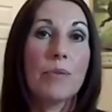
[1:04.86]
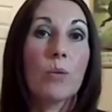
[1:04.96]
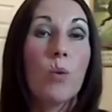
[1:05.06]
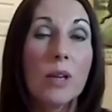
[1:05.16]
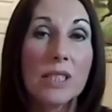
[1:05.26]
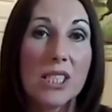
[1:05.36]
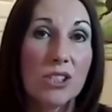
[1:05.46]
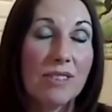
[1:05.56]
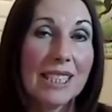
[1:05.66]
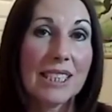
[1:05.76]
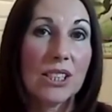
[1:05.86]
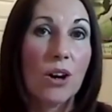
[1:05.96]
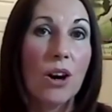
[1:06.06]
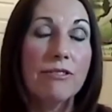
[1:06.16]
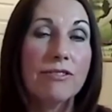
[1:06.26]
water to rinse it
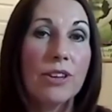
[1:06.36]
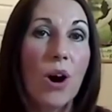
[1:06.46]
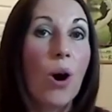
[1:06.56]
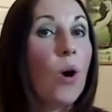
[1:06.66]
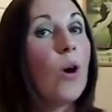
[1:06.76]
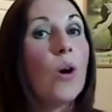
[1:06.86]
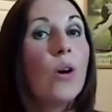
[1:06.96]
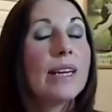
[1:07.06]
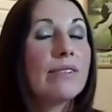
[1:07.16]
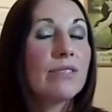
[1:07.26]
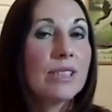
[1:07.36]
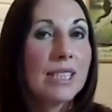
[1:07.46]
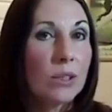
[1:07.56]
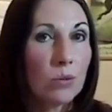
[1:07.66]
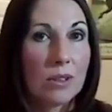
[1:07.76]
off, or if you
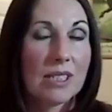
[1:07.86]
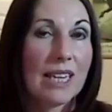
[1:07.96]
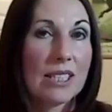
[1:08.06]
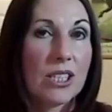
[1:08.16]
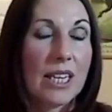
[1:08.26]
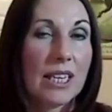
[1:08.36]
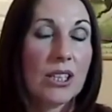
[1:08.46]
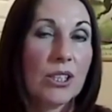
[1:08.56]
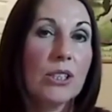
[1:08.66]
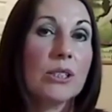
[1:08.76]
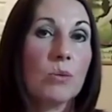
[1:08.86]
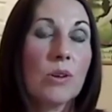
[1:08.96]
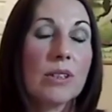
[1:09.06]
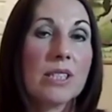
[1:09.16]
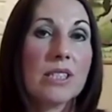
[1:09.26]
didn't want to actually use
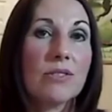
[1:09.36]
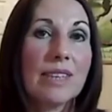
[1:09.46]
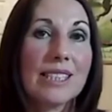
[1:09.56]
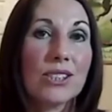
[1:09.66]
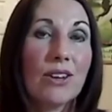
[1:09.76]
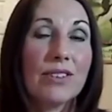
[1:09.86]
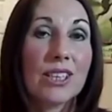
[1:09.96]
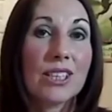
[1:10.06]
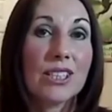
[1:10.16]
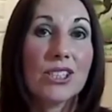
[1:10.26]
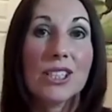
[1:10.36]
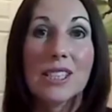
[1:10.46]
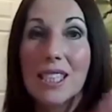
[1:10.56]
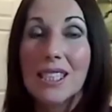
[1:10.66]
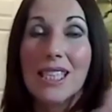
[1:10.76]
water to rinse off, you can
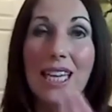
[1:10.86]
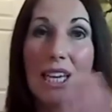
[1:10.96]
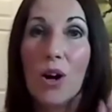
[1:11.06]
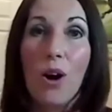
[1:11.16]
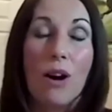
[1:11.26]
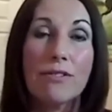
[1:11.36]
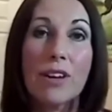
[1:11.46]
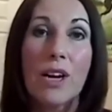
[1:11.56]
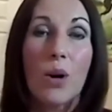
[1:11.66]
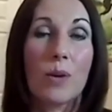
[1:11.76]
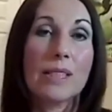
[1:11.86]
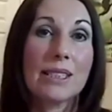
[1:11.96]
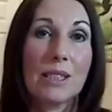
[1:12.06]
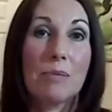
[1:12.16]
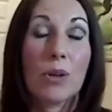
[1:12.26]
just take it off with
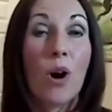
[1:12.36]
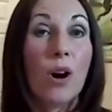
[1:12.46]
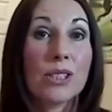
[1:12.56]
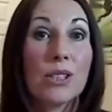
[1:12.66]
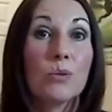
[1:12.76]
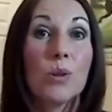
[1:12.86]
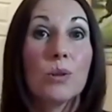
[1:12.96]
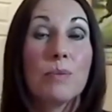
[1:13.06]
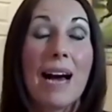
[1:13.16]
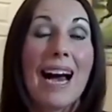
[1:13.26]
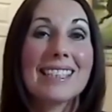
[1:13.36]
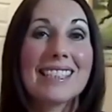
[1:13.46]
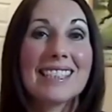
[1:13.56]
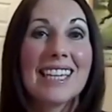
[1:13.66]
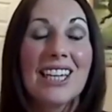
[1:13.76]
some cotton wool
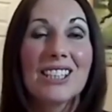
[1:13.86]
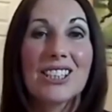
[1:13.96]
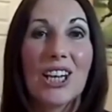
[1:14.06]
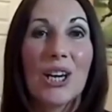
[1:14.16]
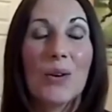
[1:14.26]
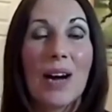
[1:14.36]
pads. So